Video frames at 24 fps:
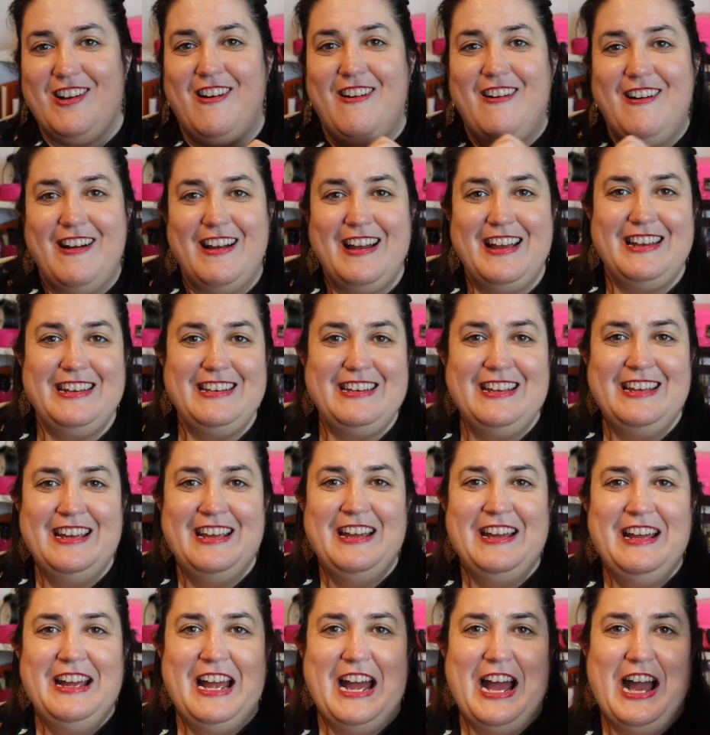on
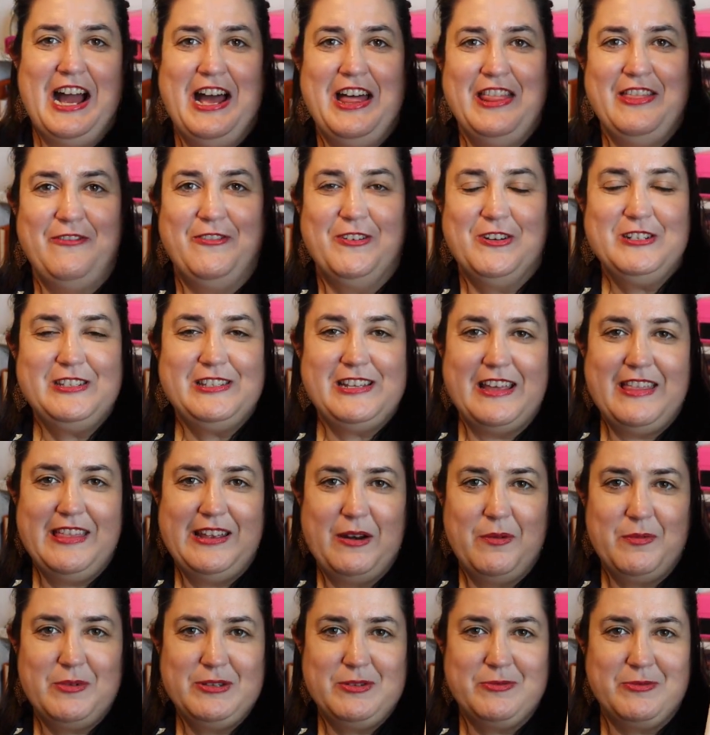the first day that
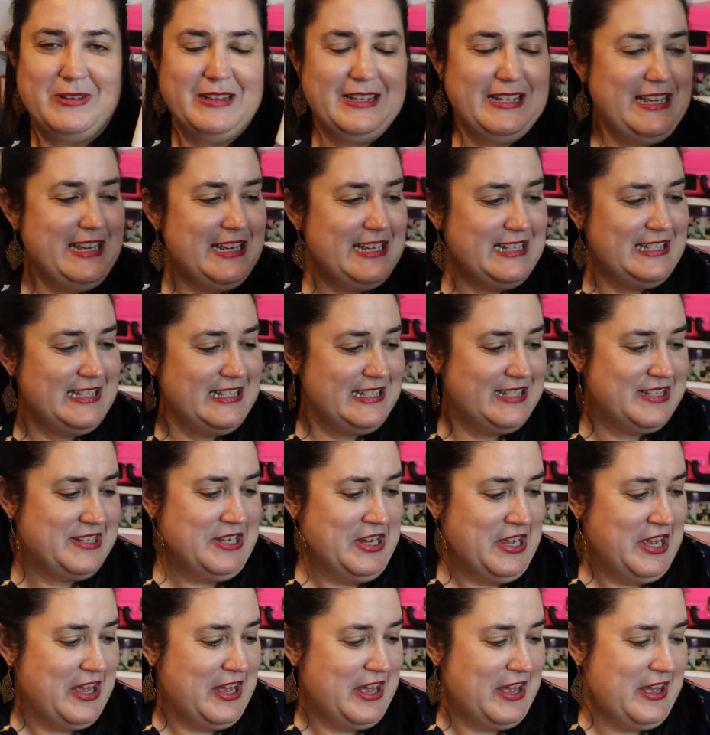it was released.
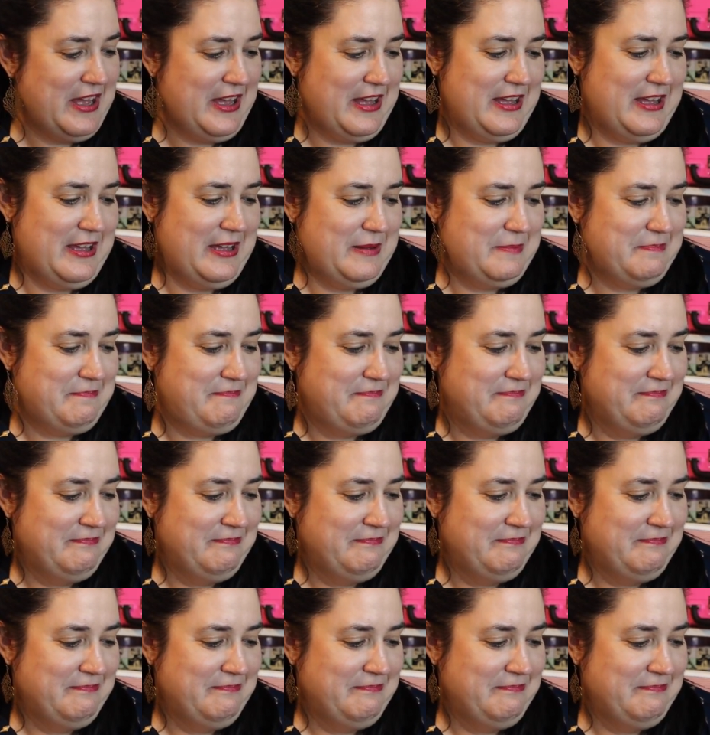Yeah,